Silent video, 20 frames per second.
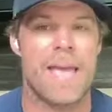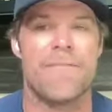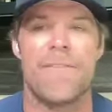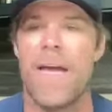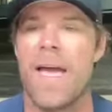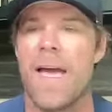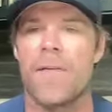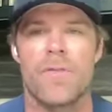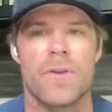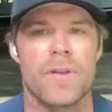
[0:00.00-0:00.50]
If
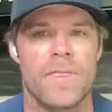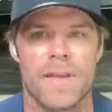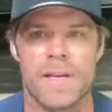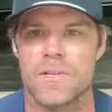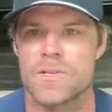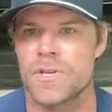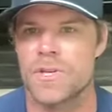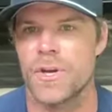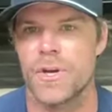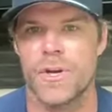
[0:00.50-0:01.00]

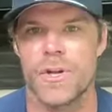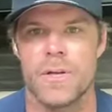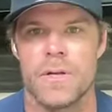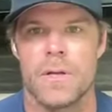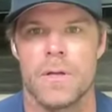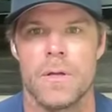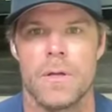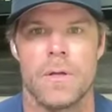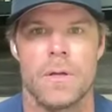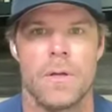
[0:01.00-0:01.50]
everything's
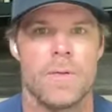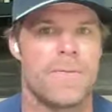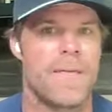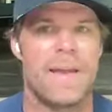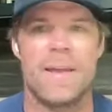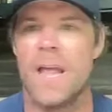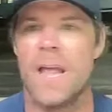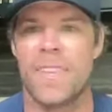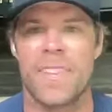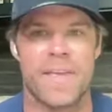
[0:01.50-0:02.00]
good,
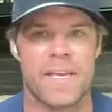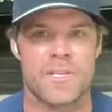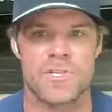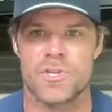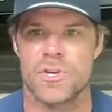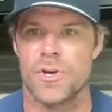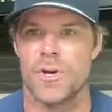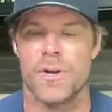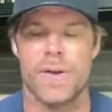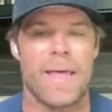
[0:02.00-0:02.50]
then nothing
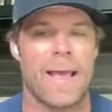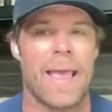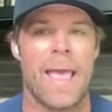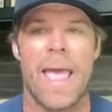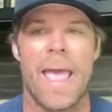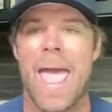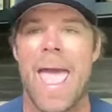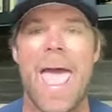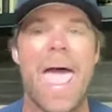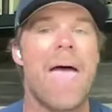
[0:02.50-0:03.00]
is good. Like
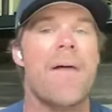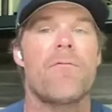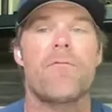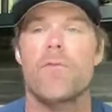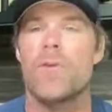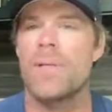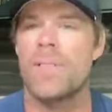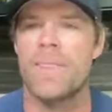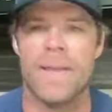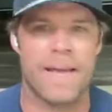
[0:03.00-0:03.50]

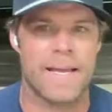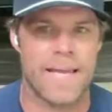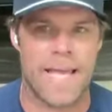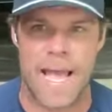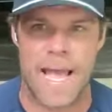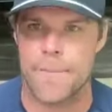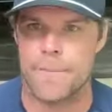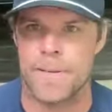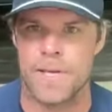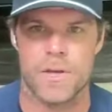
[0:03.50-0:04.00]
everything
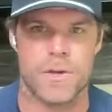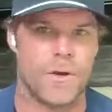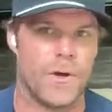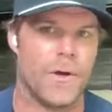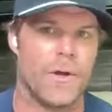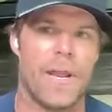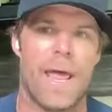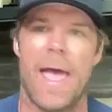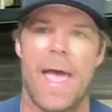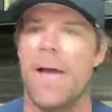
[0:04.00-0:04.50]
can't be
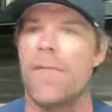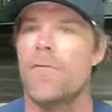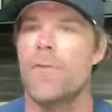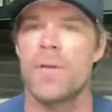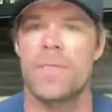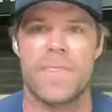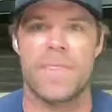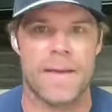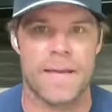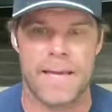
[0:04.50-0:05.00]
good.
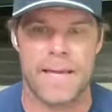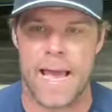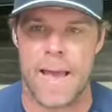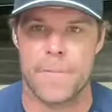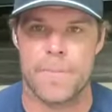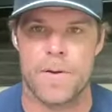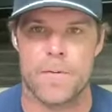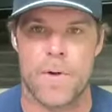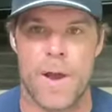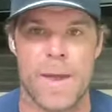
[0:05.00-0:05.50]
Everything
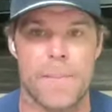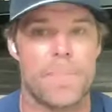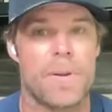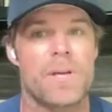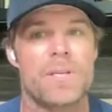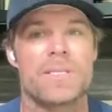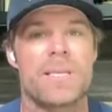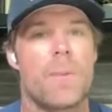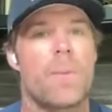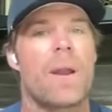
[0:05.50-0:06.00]
can't be right.
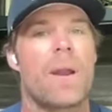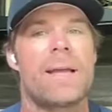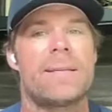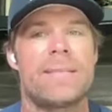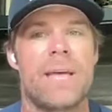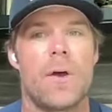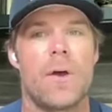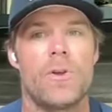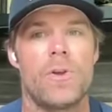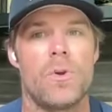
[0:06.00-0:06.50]
Because then when I
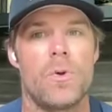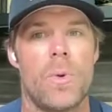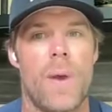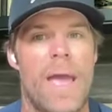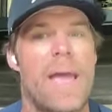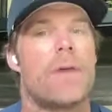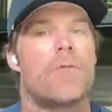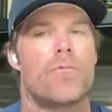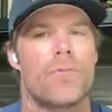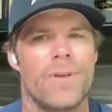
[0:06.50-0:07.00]
tell you,
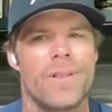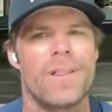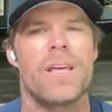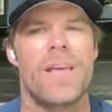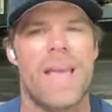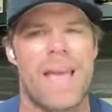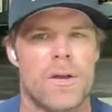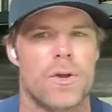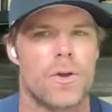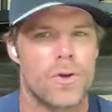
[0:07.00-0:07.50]
hey, really,
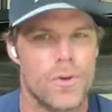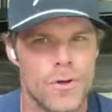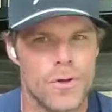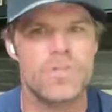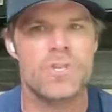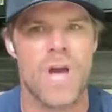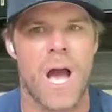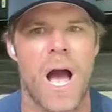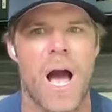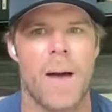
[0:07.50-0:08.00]
hey,
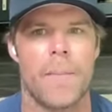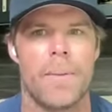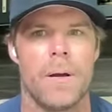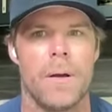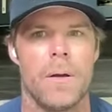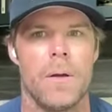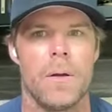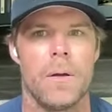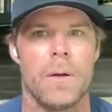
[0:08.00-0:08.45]
good job.